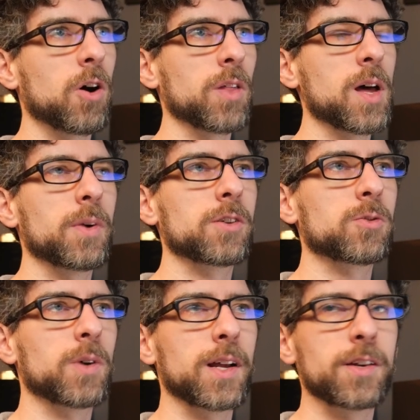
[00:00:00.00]
all that much
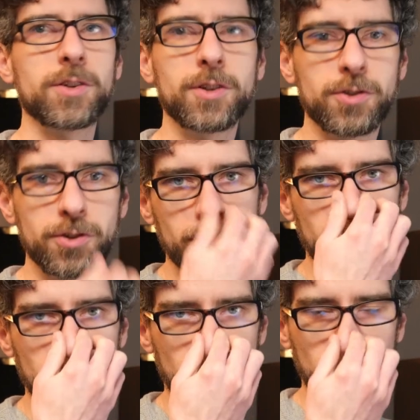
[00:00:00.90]
what engine you
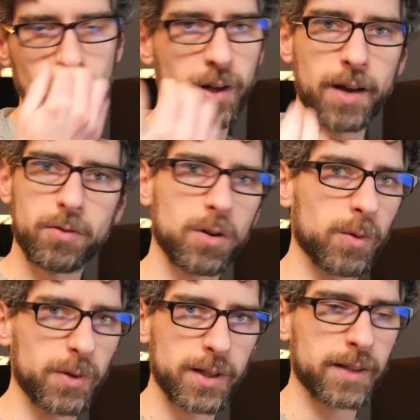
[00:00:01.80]
choose or what platform or
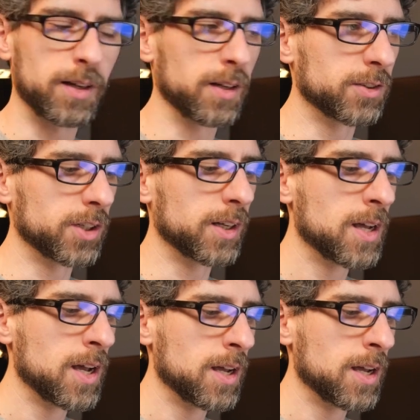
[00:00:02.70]
what technology.